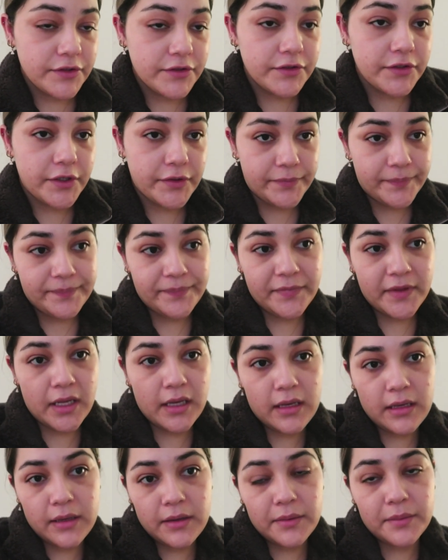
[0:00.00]
So
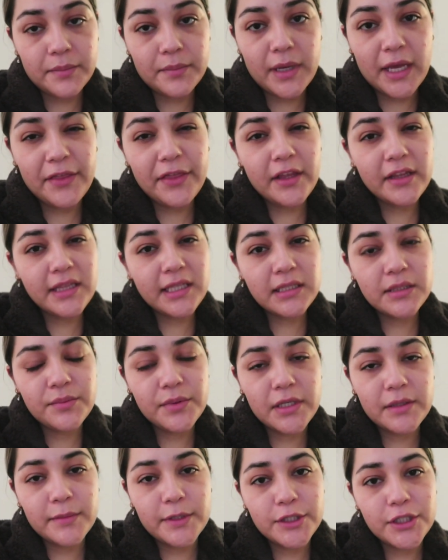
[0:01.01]
um, I think that's
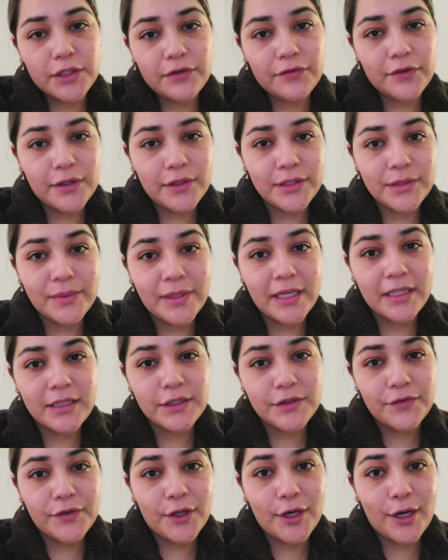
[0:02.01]
pretty much it for this
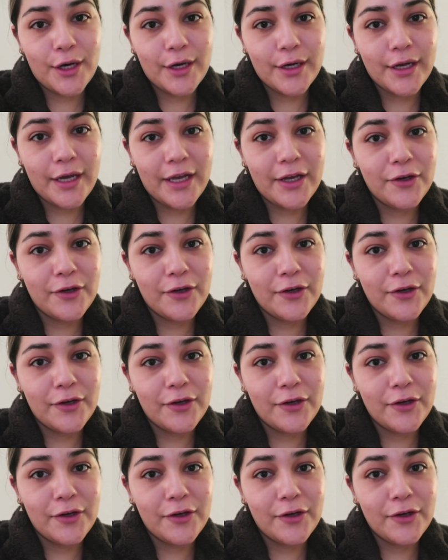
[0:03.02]
weekend's vlog.